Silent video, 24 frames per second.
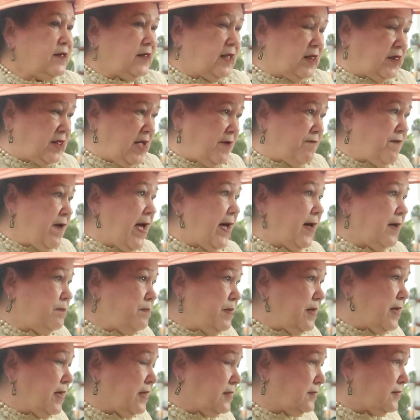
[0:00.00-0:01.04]
that they've had
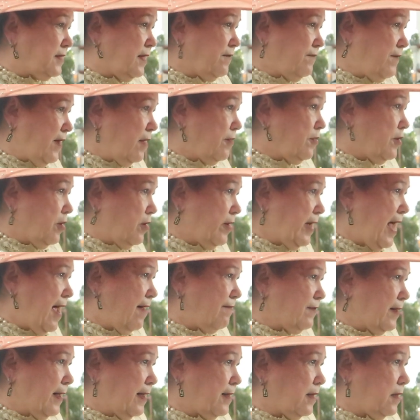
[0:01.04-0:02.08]
because they're
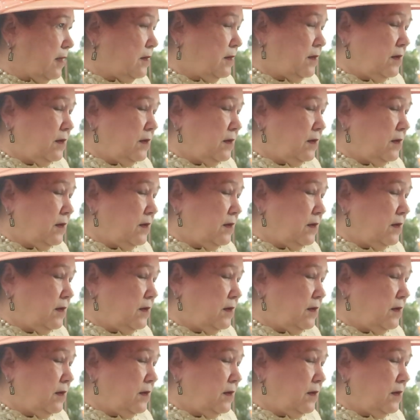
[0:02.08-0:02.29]
Catholic.